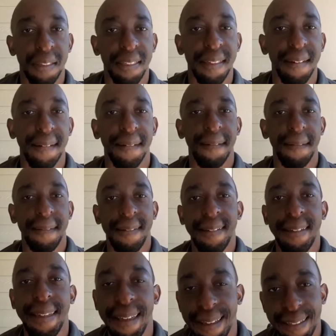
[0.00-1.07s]
So
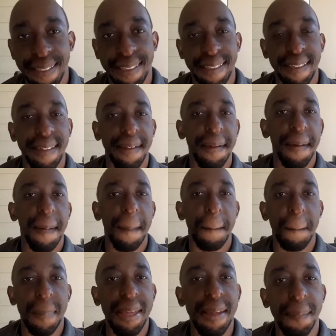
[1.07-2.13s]
yes,
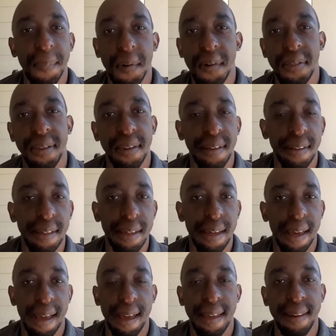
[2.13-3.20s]
me personally,
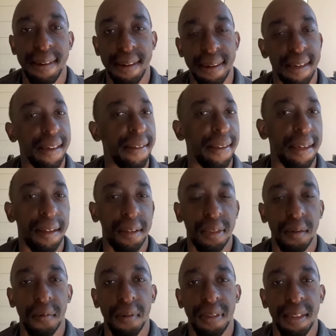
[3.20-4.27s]
I did not like
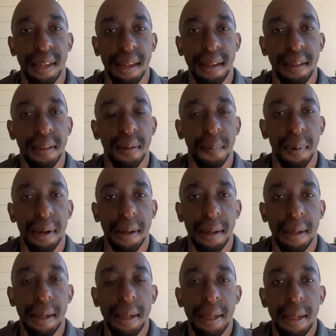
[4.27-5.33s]
suicides, but
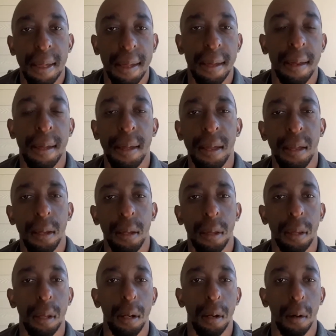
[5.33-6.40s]
it
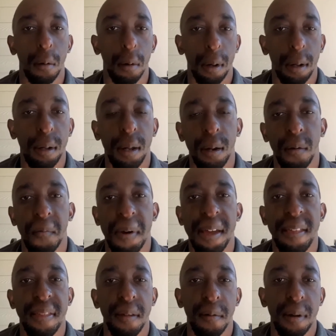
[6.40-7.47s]
is, a good
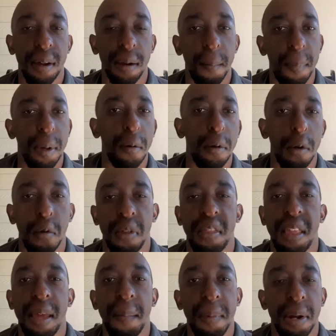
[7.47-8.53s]
way to kind of build your
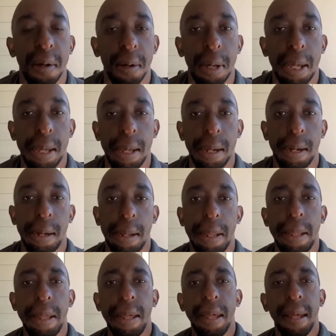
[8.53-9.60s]
stamina
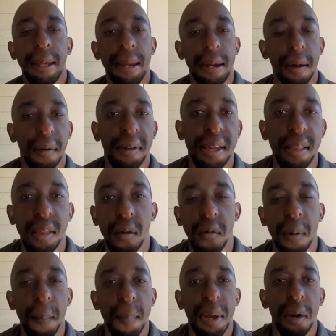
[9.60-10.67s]
and, get
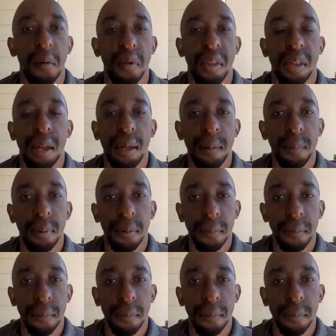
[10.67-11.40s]
you in better shape.